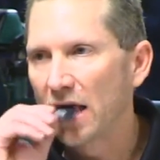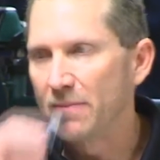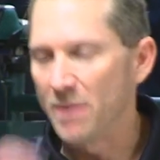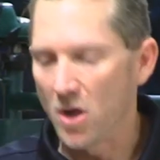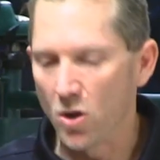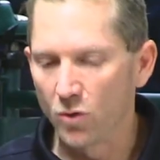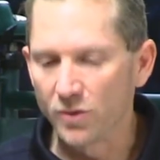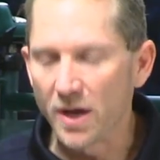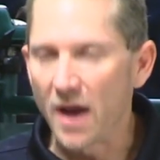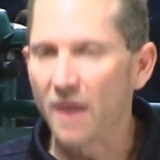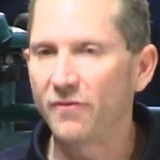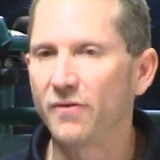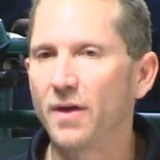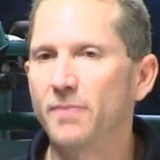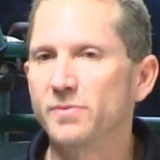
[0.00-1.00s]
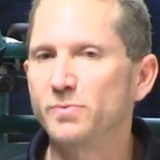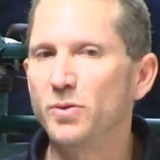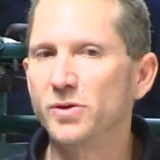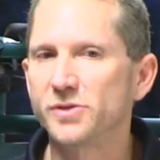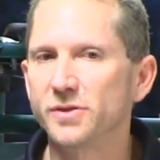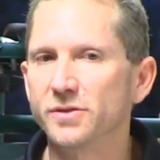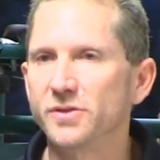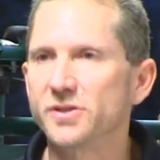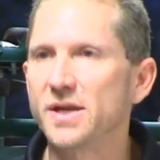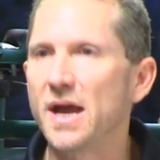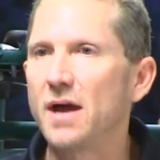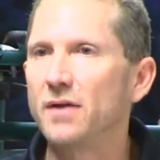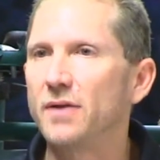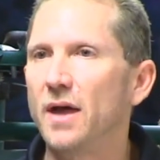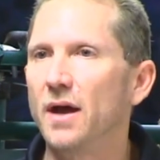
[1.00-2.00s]
And my whole diaphragm's pushing the
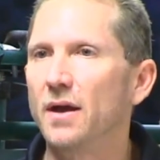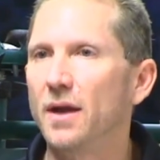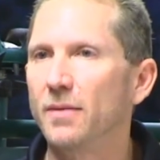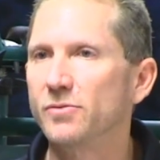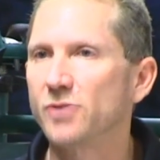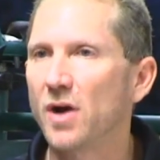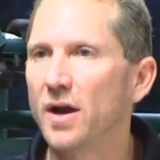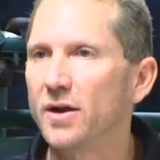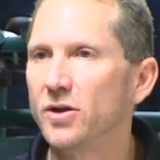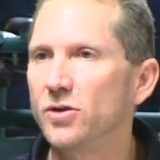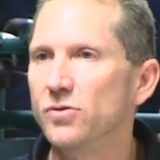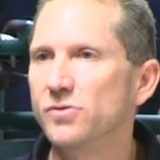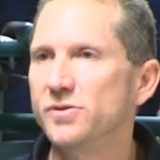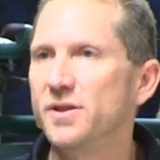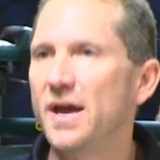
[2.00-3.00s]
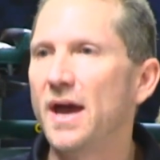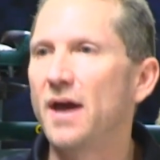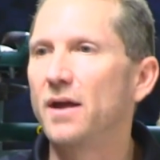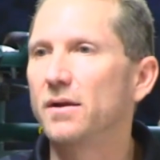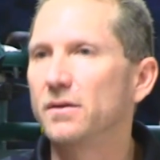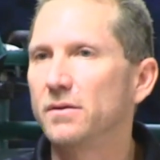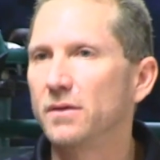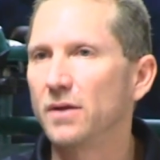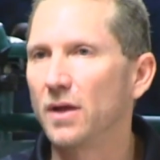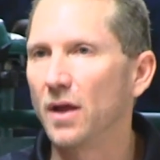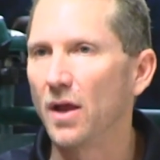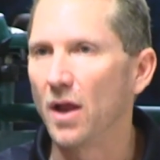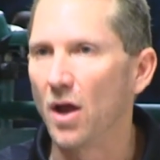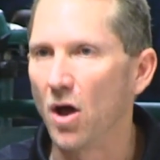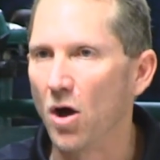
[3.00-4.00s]
sound out. I'm trying to use that
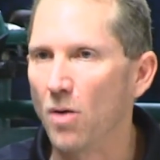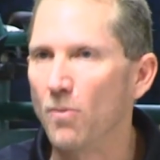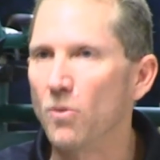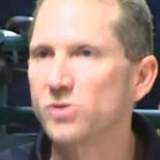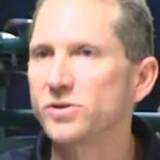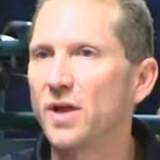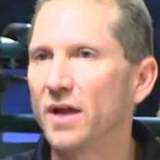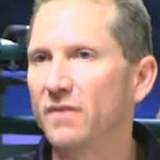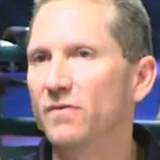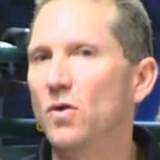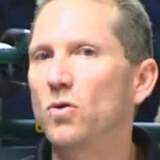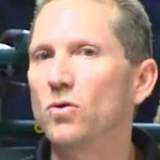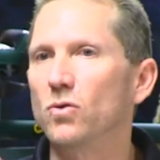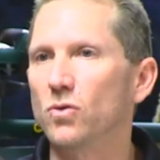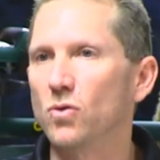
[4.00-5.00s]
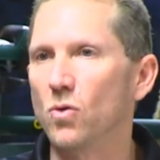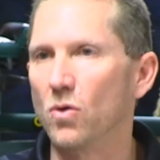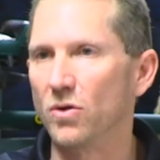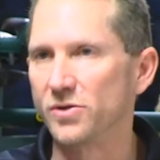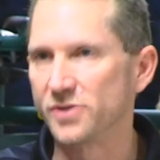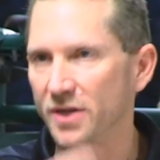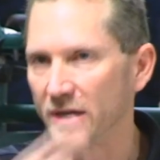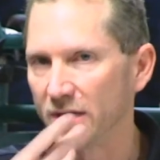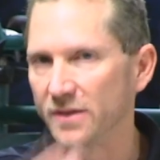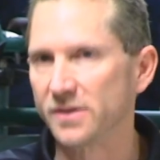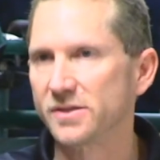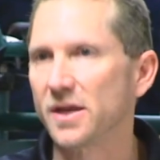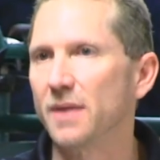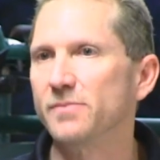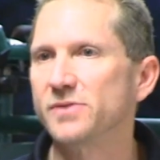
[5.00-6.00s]
almost like vocal cords to get the
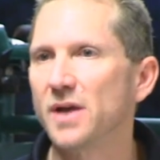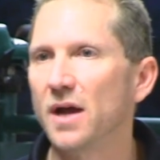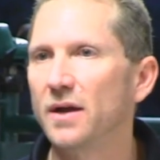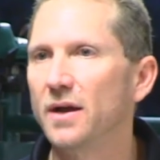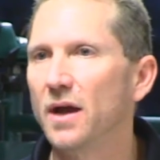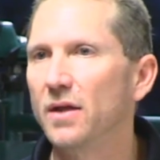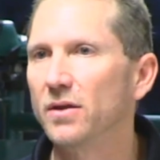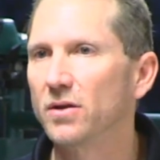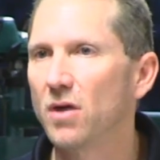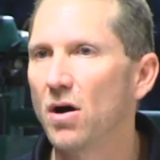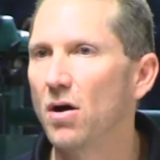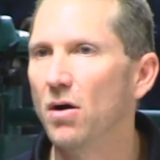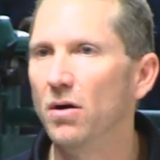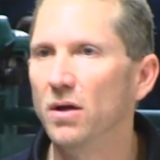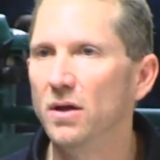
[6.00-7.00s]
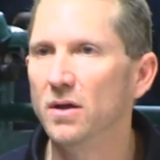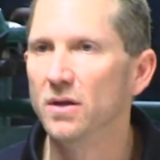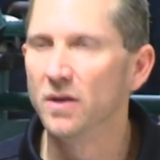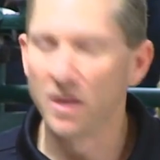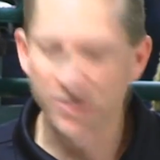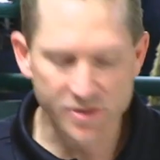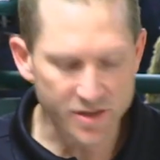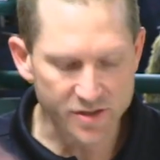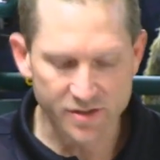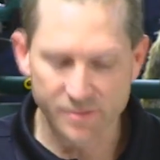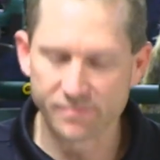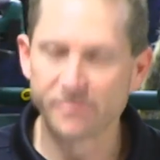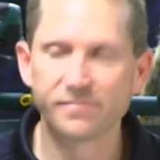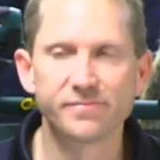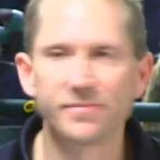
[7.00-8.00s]
same sound out of the call. It's just
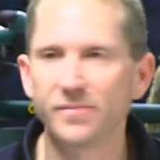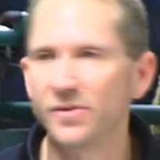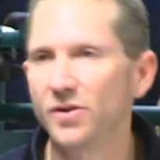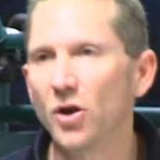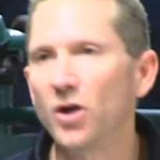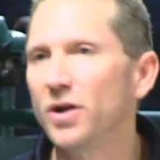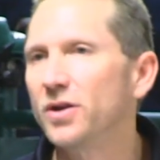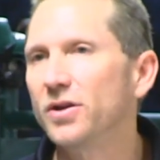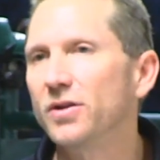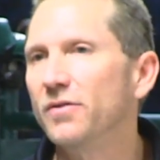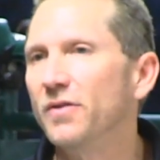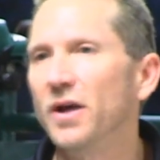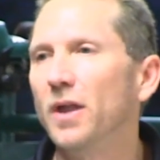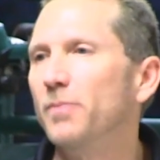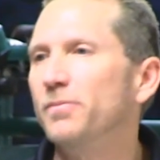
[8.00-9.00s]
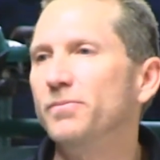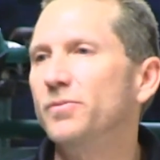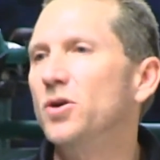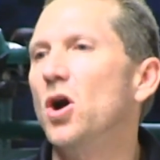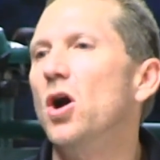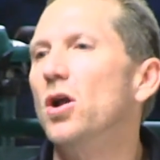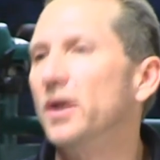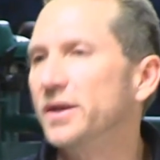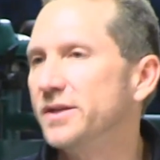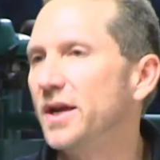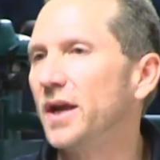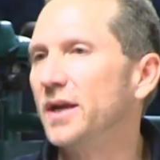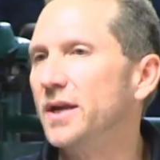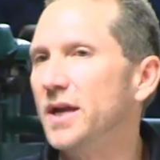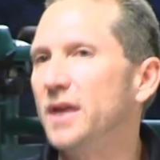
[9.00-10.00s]
learning to develop calling
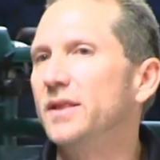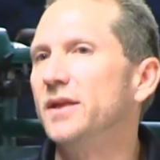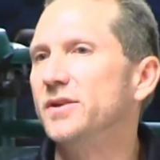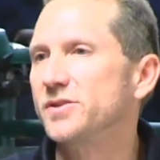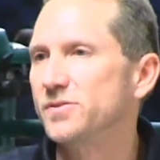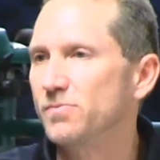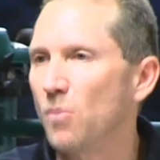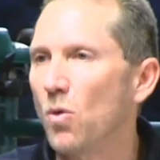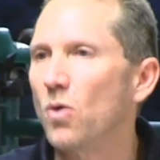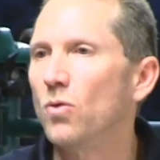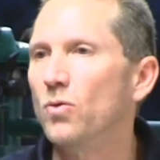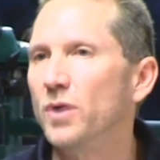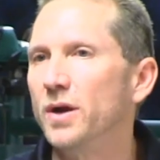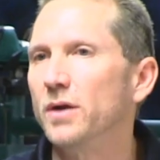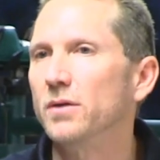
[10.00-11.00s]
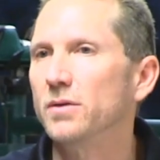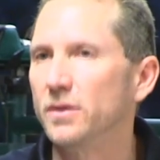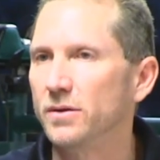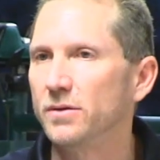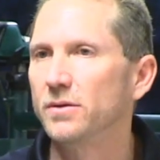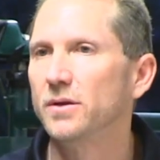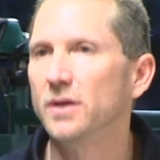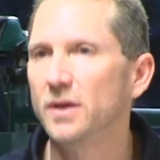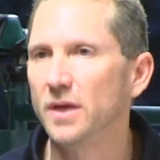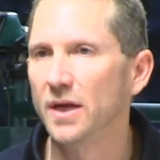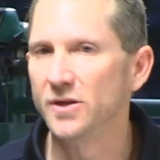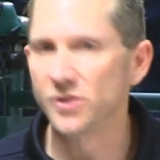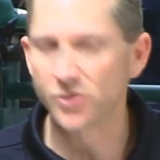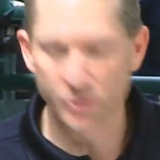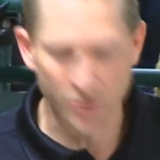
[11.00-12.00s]
technique that's more real, and
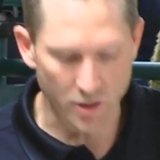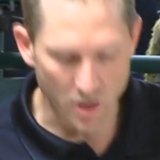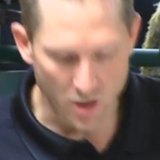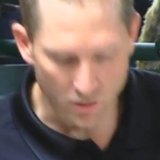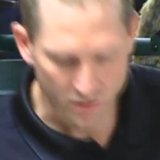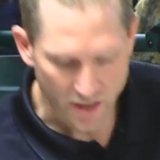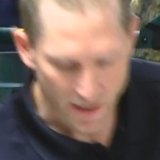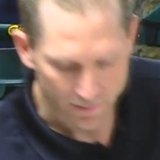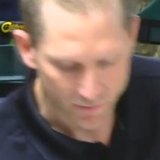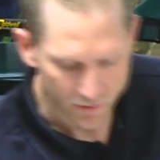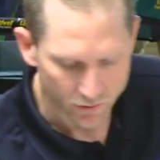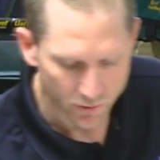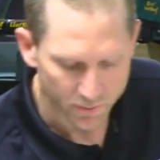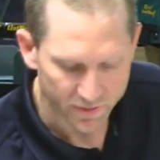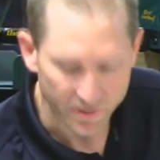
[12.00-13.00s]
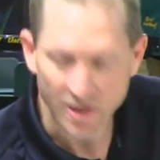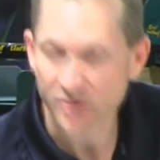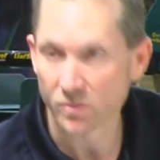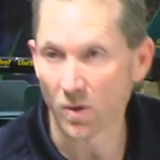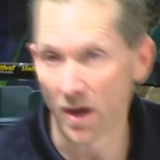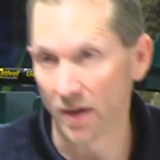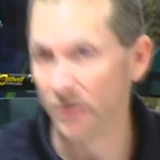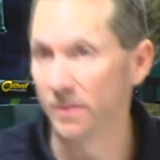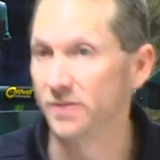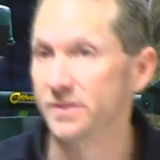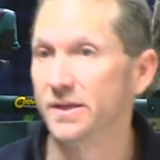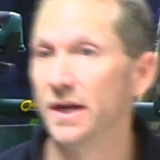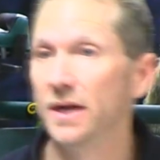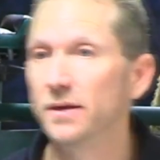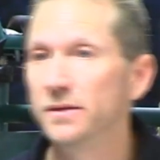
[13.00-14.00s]
it just took a long time to do it, but that's why it does
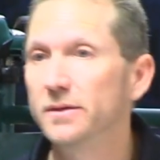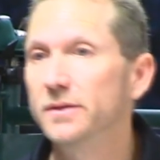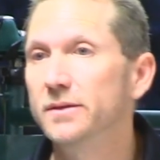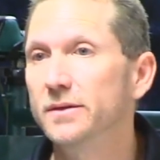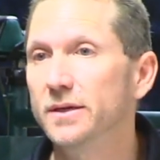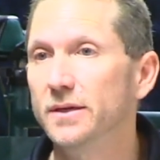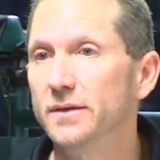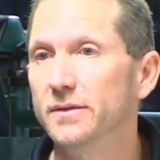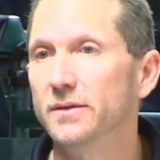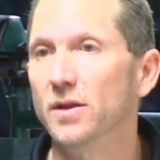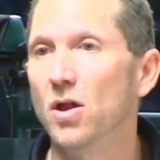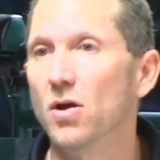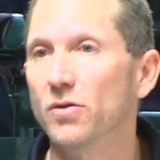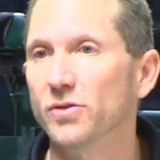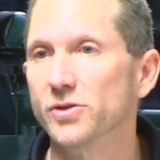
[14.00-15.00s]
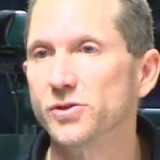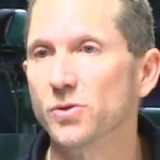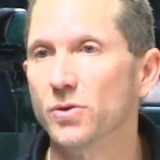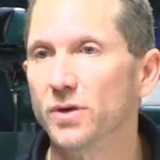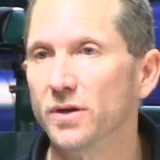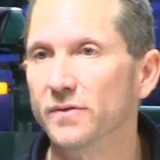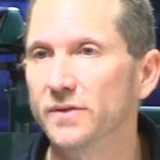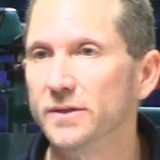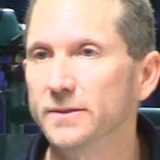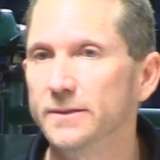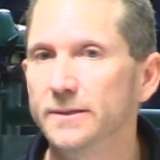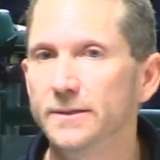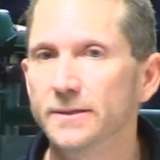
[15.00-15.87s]
that, the long and short of it.